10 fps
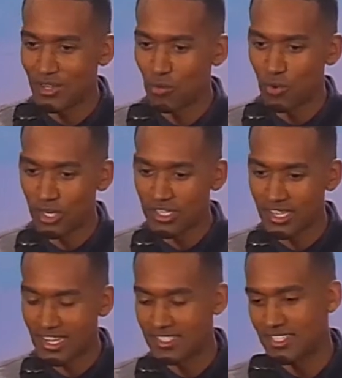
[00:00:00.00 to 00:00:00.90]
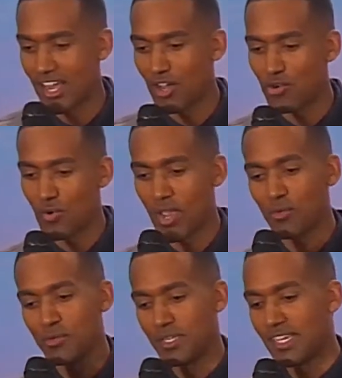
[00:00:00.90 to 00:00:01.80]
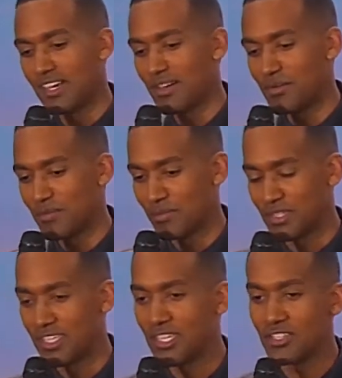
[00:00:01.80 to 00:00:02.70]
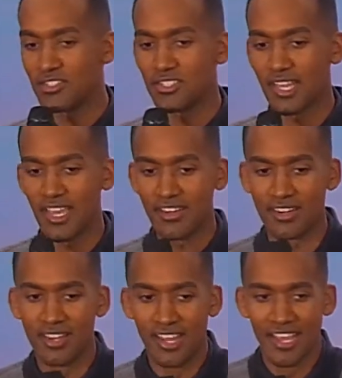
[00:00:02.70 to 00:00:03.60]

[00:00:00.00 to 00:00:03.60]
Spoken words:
it working. I saw who I would become years later,